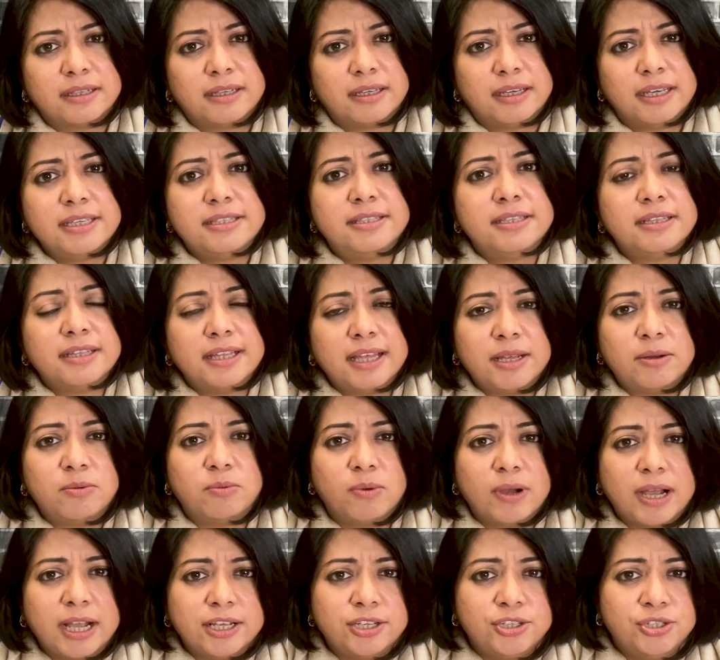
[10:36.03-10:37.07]
Isn't that
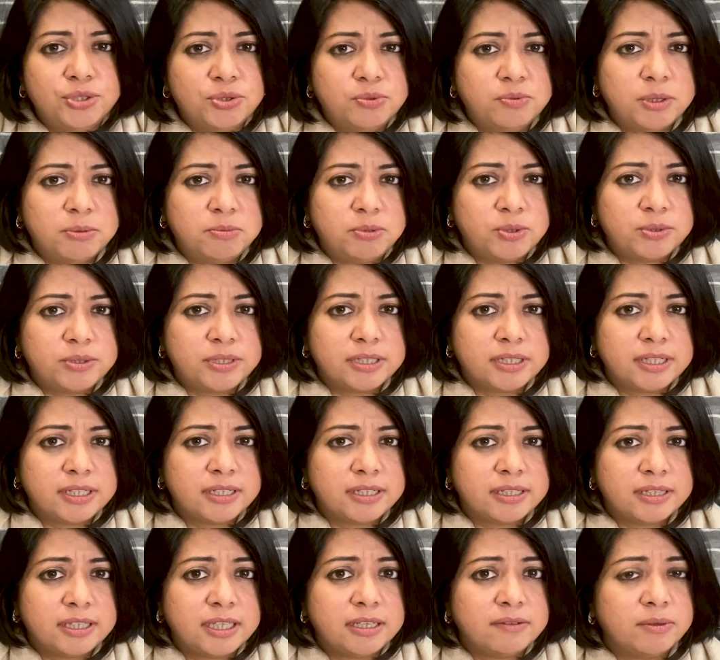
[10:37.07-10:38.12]
why you were voted
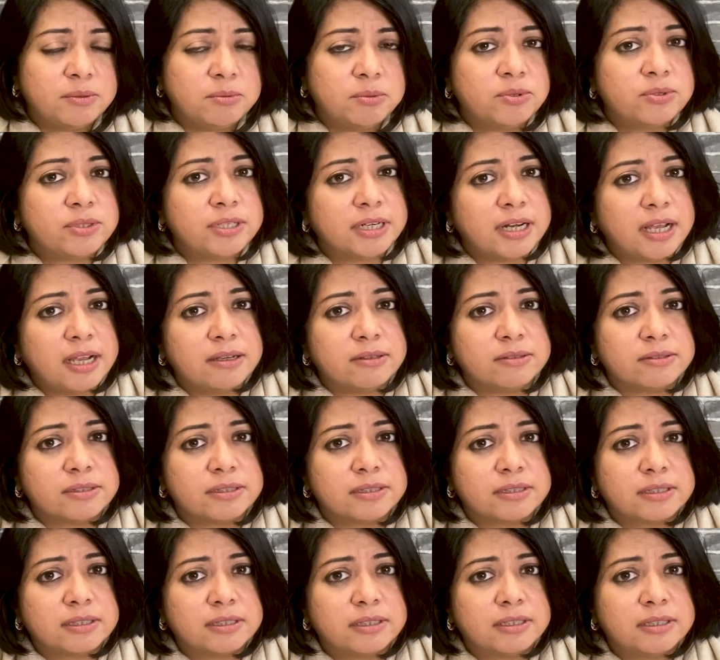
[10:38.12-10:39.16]
in and they were voted out?
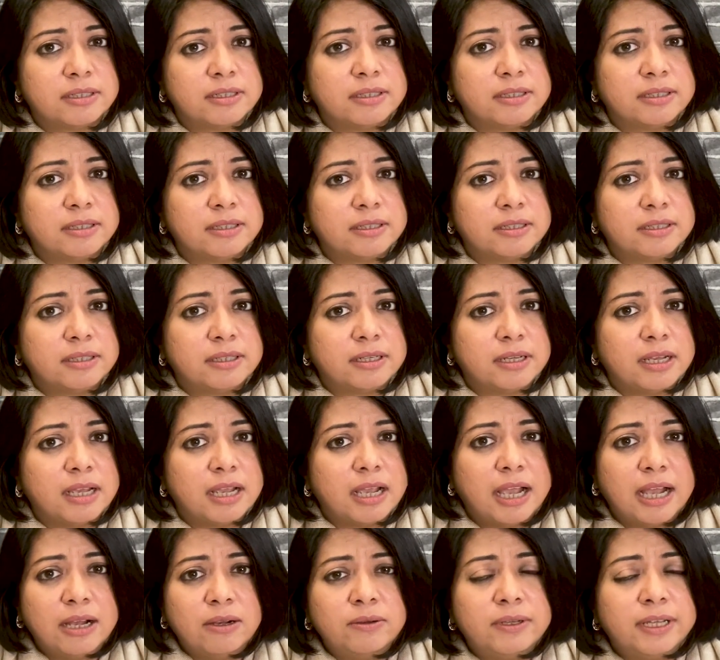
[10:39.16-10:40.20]

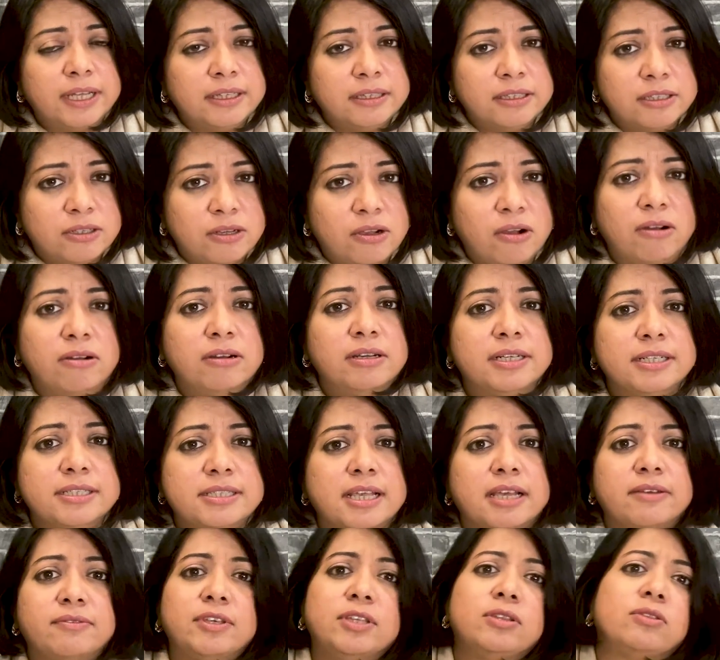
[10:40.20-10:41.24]
How can the Congress,
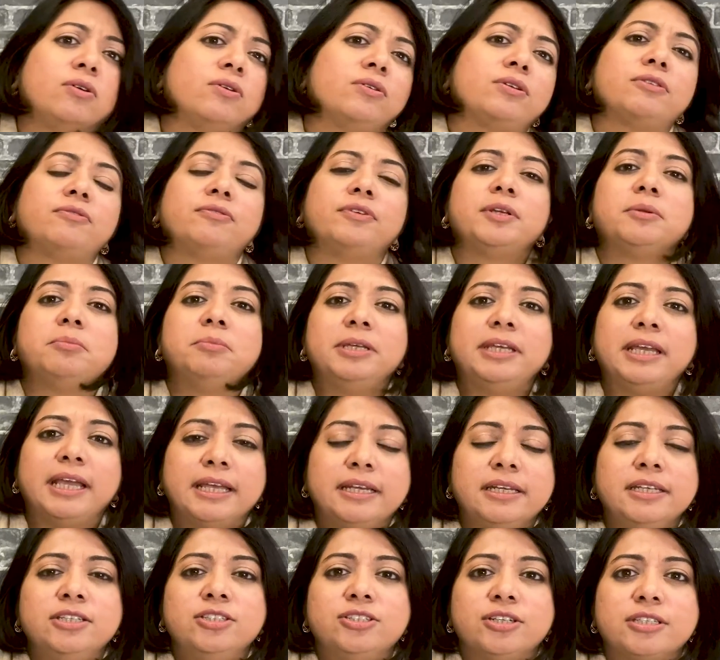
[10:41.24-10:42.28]
having thought of it, be
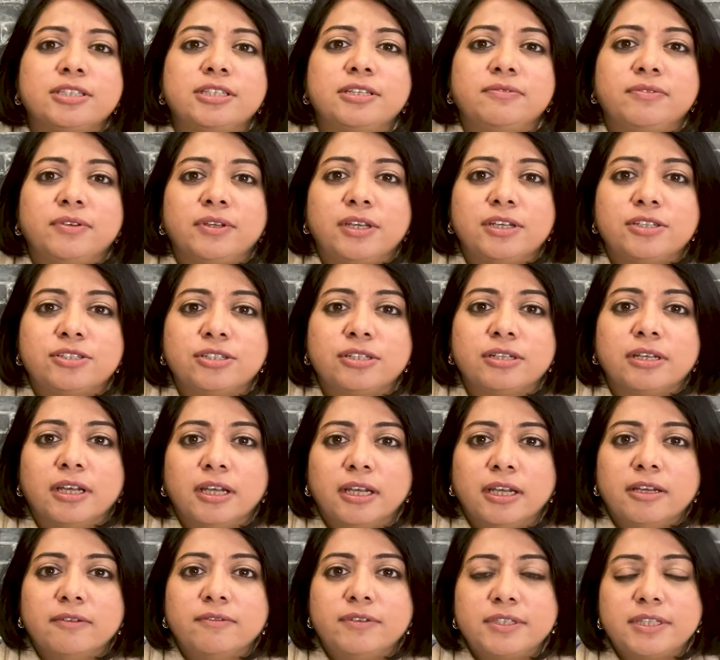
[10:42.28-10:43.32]
any justification
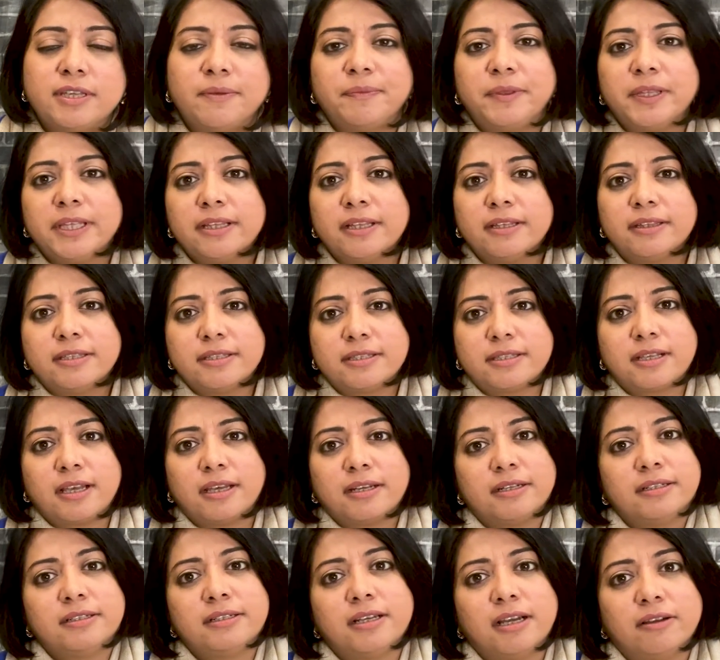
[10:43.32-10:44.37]
for something that this
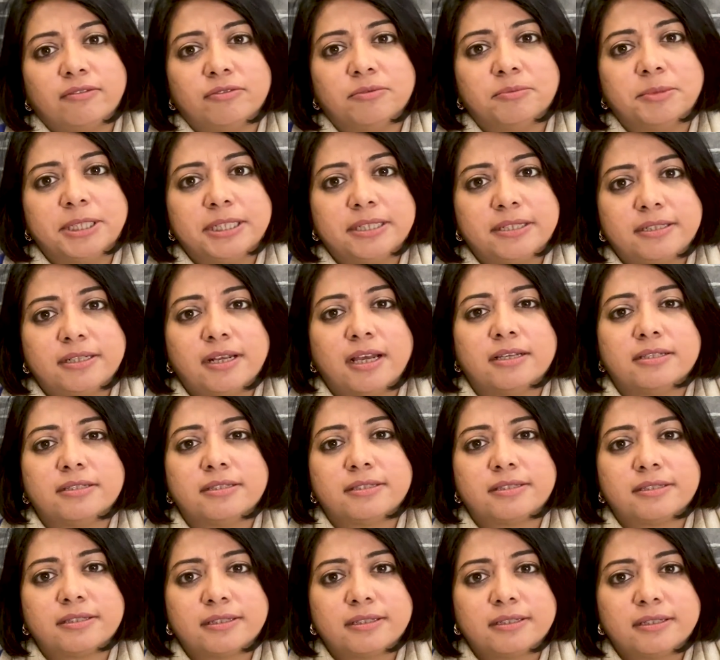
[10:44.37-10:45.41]
current government
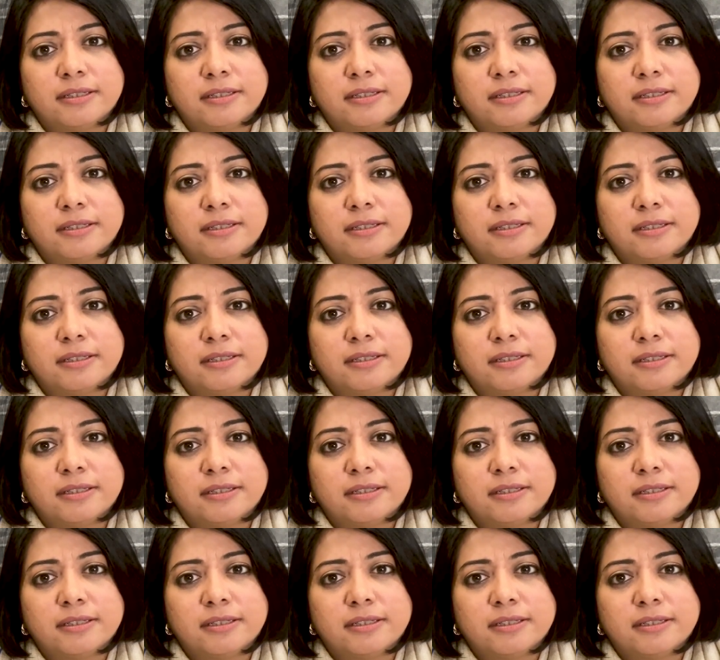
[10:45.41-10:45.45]
does?